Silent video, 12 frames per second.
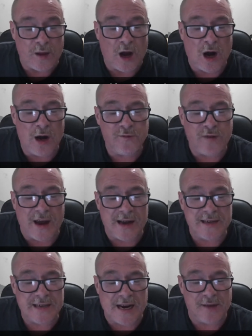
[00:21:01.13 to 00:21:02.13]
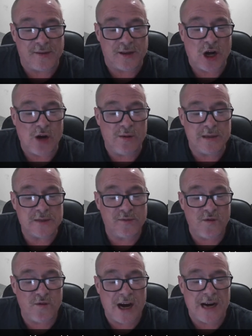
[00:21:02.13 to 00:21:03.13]
I found out that I was
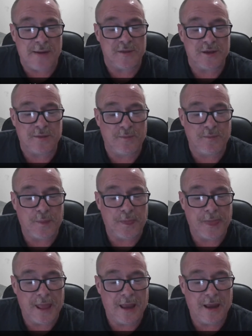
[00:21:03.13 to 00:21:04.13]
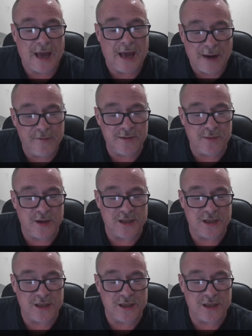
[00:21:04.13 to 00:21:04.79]
framed after my